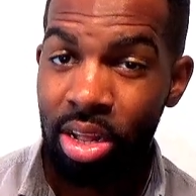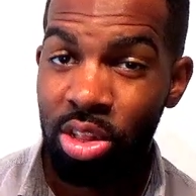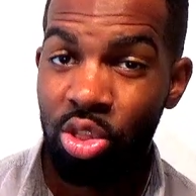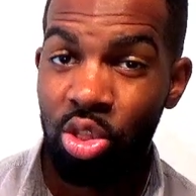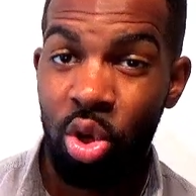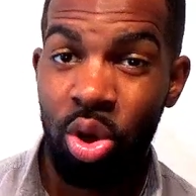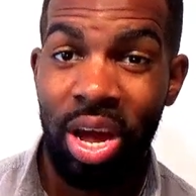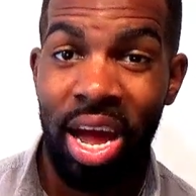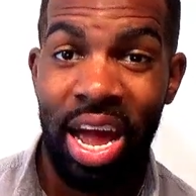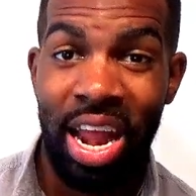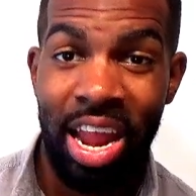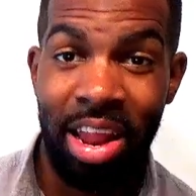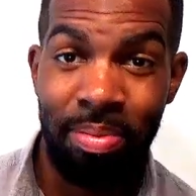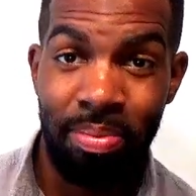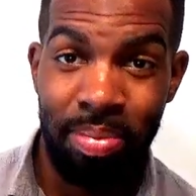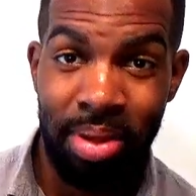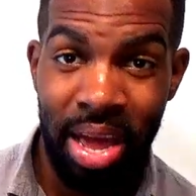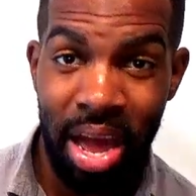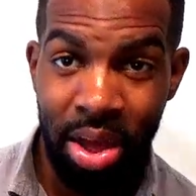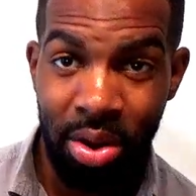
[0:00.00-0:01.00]
tocar el
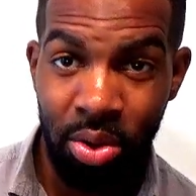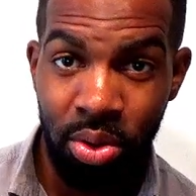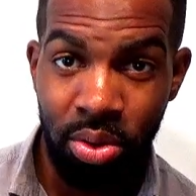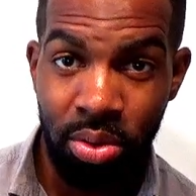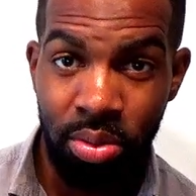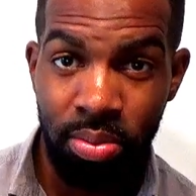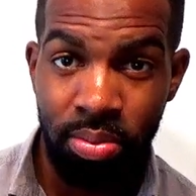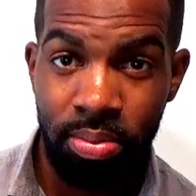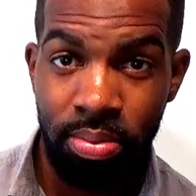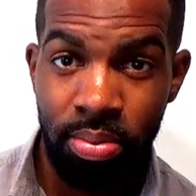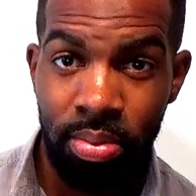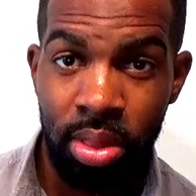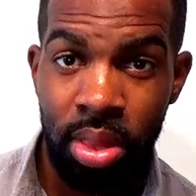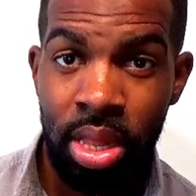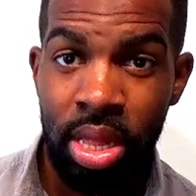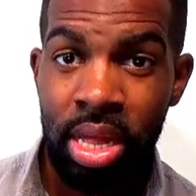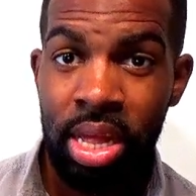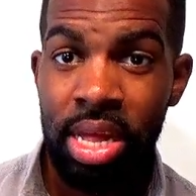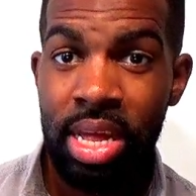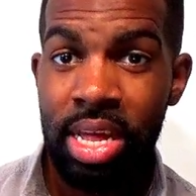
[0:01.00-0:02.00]
piano
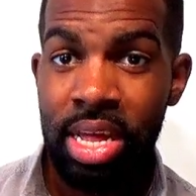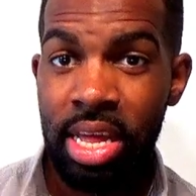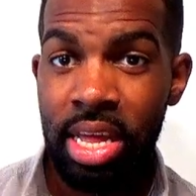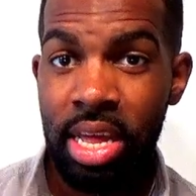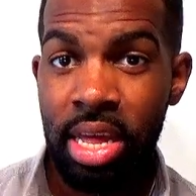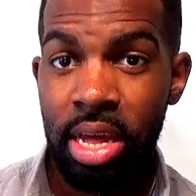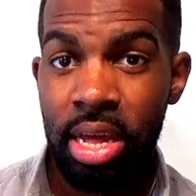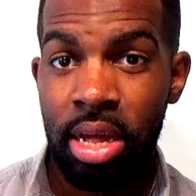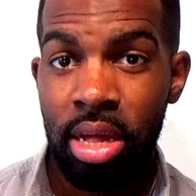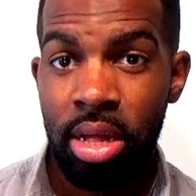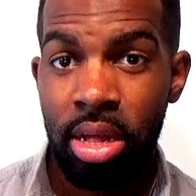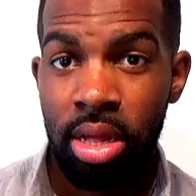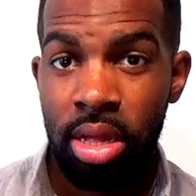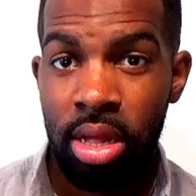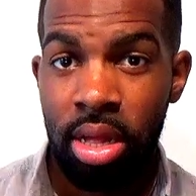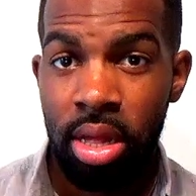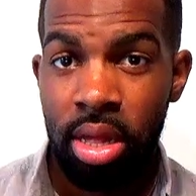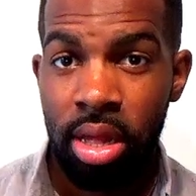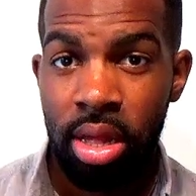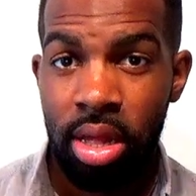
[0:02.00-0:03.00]
y
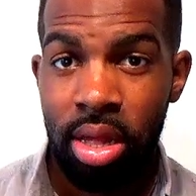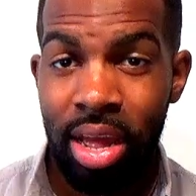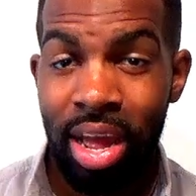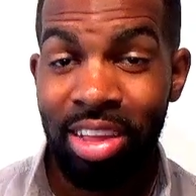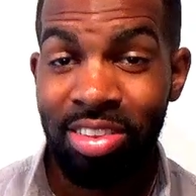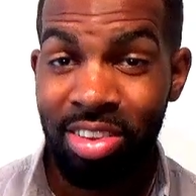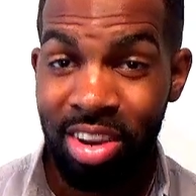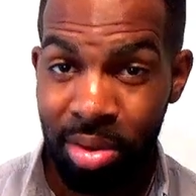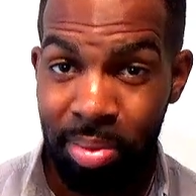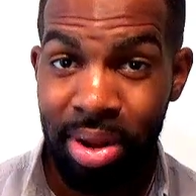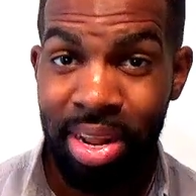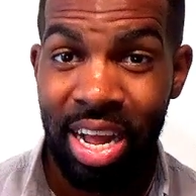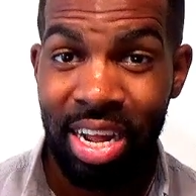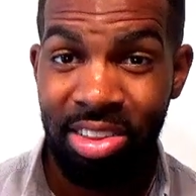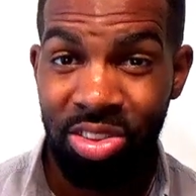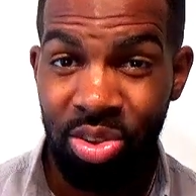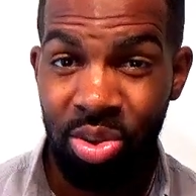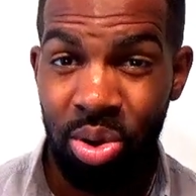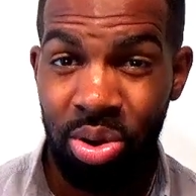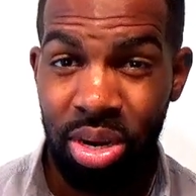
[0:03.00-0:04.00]
escribir
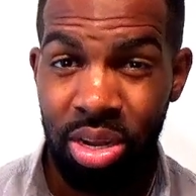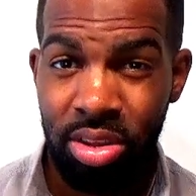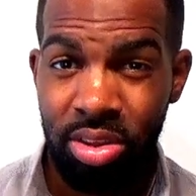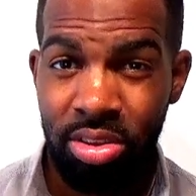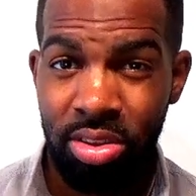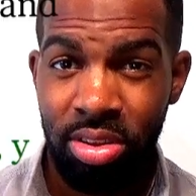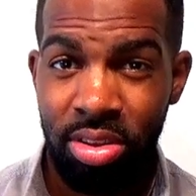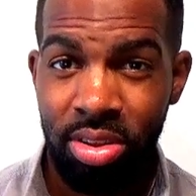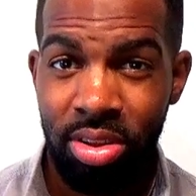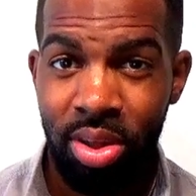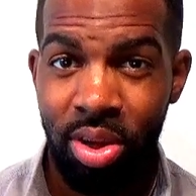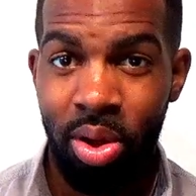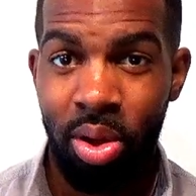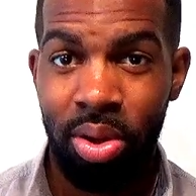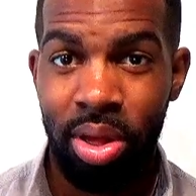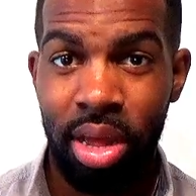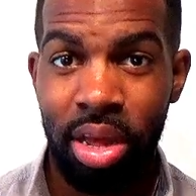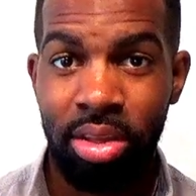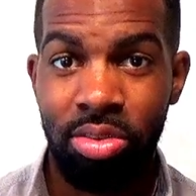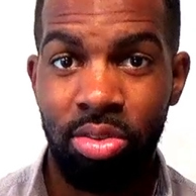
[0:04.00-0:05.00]
canciones.
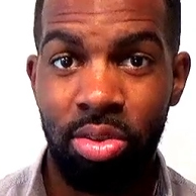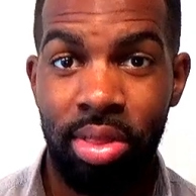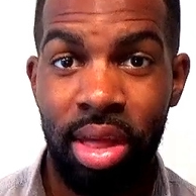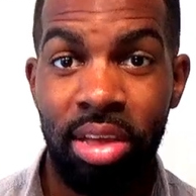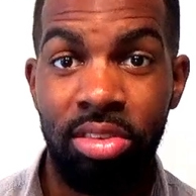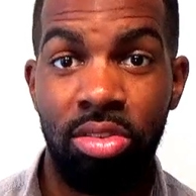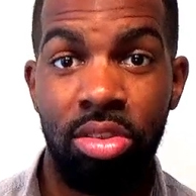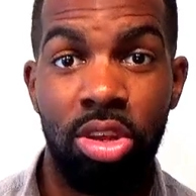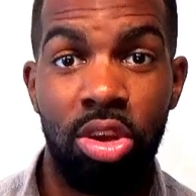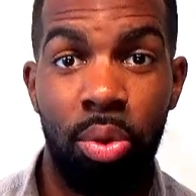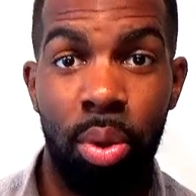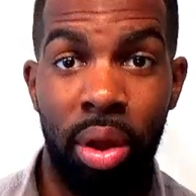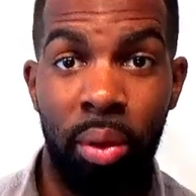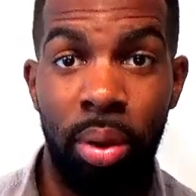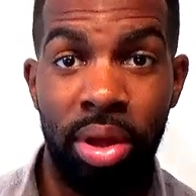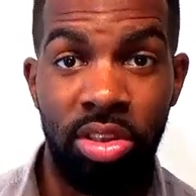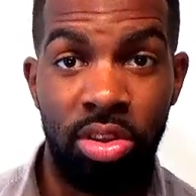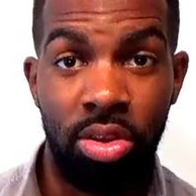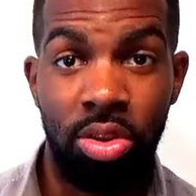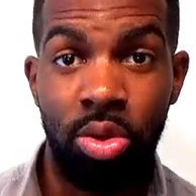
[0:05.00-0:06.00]
Okay, so that's the correct
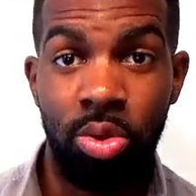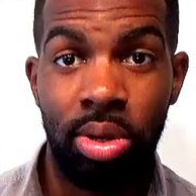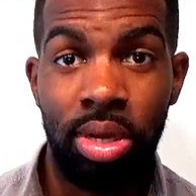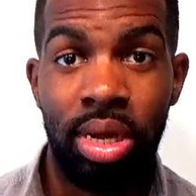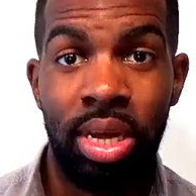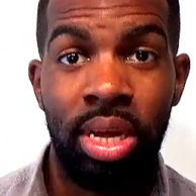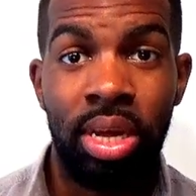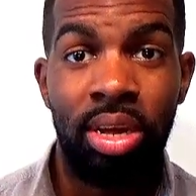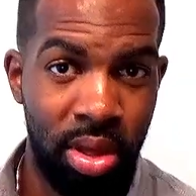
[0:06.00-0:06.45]
way to do it.